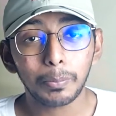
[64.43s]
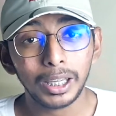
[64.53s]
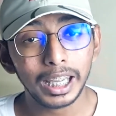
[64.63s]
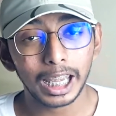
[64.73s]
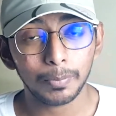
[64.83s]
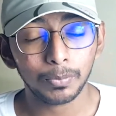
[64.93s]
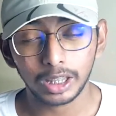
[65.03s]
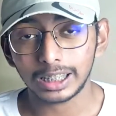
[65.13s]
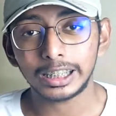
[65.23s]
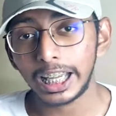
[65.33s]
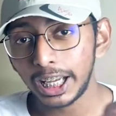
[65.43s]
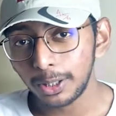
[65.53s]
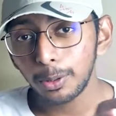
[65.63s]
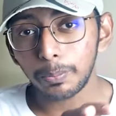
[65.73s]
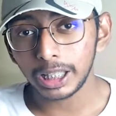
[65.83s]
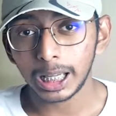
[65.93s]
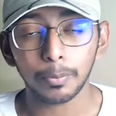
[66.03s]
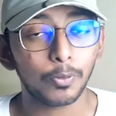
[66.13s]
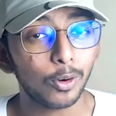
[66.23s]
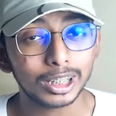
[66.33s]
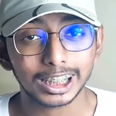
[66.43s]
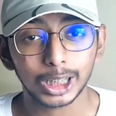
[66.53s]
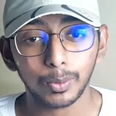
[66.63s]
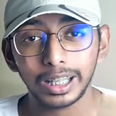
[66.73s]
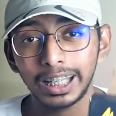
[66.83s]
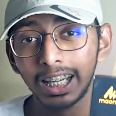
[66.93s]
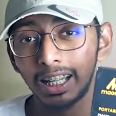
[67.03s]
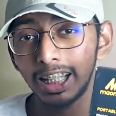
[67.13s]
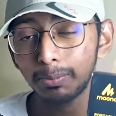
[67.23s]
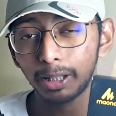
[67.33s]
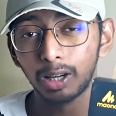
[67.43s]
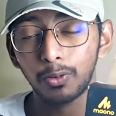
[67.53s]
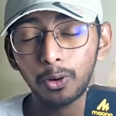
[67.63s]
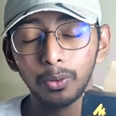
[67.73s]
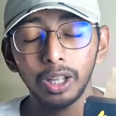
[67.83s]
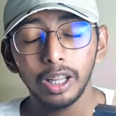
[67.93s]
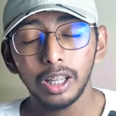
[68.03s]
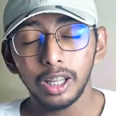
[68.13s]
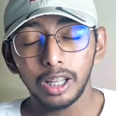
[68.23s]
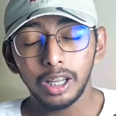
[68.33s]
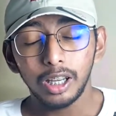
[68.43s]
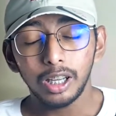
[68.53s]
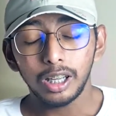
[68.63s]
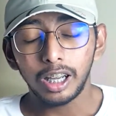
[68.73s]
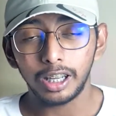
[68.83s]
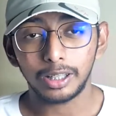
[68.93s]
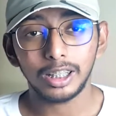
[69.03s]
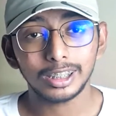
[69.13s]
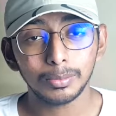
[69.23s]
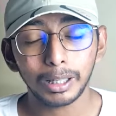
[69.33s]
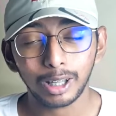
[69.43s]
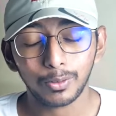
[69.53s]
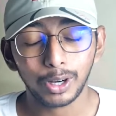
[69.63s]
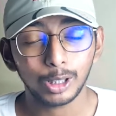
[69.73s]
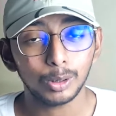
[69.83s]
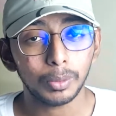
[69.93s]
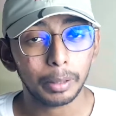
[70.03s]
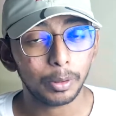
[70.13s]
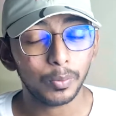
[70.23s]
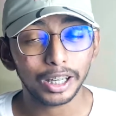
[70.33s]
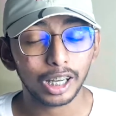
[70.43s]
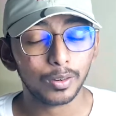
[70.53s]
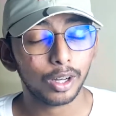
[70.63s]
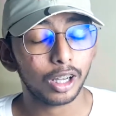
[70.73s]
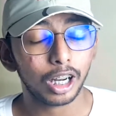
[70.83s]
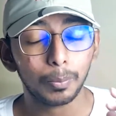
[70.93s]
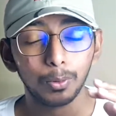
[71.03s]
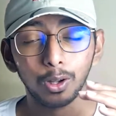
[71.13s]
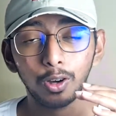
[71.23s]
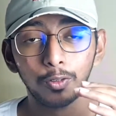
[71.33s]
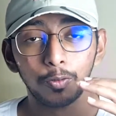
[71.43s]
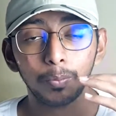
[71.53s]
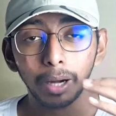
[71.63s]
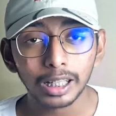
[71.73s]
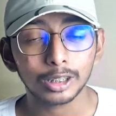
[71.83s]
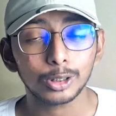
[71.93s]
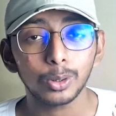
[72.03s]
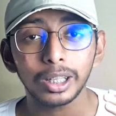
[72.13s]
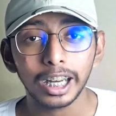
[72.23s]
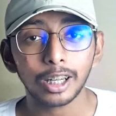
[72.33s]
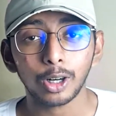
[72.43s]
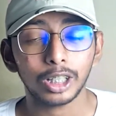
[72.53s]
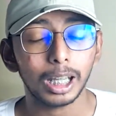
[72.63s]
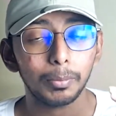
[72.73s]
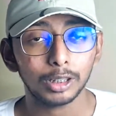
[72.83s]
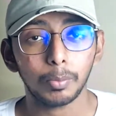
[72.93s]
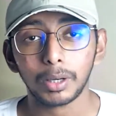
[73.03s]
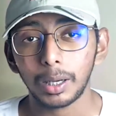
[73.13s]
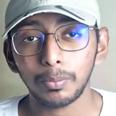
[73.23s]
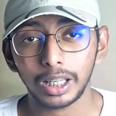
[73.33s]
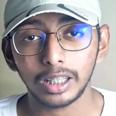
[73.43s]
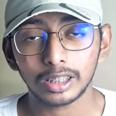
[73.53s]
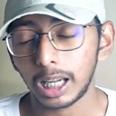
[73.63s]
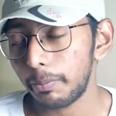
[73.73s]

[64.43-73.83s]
PM. That's AU-PM461TR. This microphone. This is the microphone I've been waiting a couple of months to get on the Amazon Prime deals.